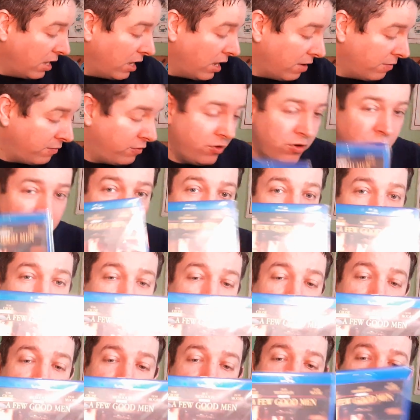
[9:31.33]
A Few Good
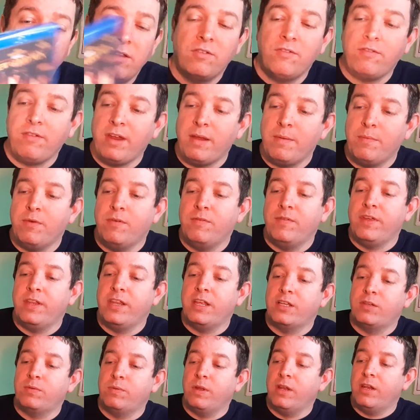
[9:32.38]
Men. Great movie
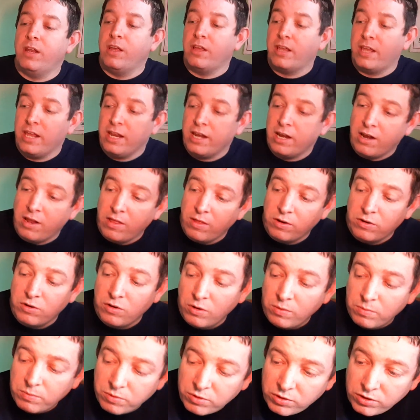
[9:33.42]
this way. And again, another
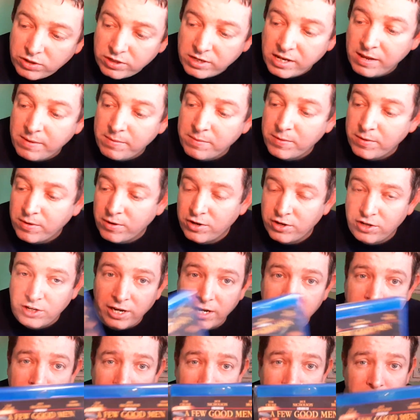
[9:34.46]
Tom Cruise, Demi Moore and
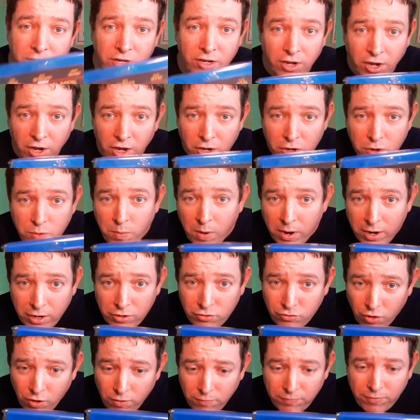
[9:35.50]
Jack Nicholson. You want the
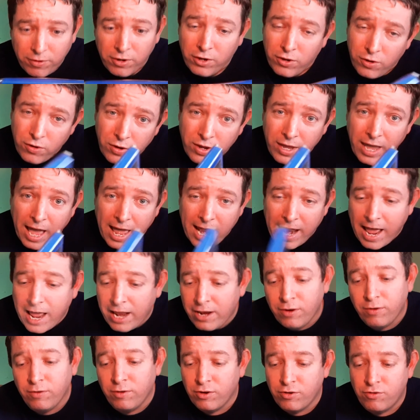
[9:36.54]
truth? You can't
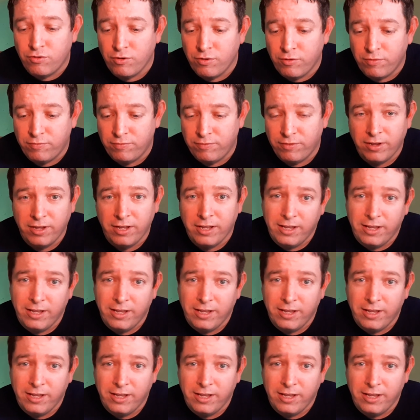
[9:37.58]
handle the truth.